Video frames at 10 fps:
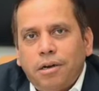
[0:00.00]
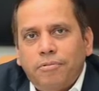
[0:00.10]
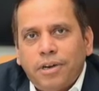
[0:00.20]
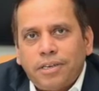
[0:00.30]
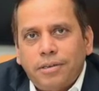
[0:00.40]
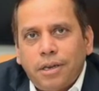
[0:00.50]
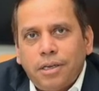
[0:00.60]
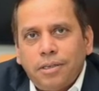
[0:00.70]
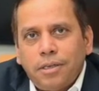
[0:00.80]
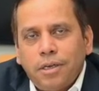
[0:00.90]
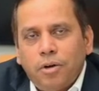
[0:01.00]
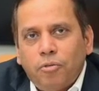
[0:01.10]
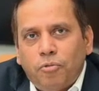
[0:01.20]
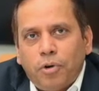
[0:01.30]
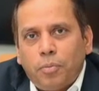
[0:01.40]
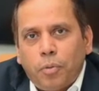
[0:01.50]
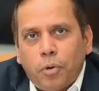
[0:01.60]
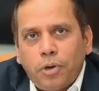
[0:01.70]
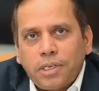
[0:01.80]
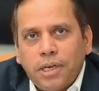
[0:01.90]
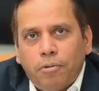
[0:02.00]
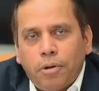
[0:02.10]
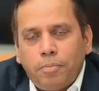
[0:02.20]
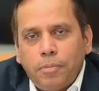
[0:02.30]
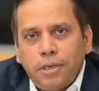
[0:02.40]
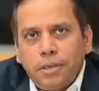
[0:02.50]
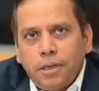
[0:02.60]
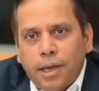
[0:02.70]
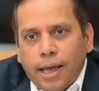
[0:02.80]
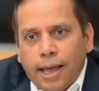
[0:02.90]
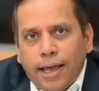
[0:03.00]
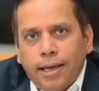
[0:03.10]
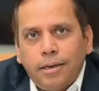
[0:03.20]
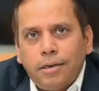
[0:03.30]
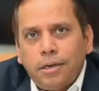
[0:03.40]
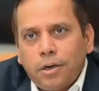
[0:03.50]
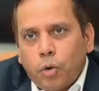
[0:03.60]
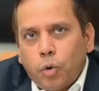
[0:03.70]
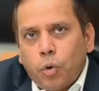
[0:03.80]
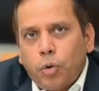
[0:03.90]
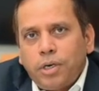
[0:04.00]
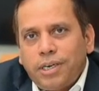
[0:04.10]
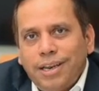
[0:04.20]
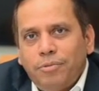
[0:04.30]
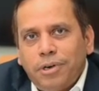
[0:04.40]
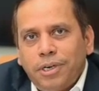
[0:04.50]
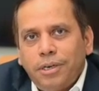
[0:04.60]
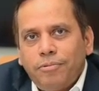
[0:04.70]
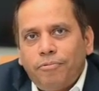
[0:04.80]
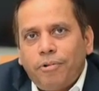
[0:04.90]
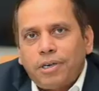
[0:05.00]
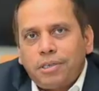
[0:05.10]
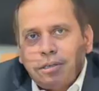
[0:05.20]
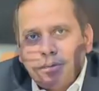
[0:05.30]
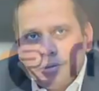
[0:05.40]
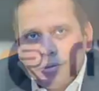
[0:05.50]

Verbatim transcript: of excellence for product development and core delivery functions.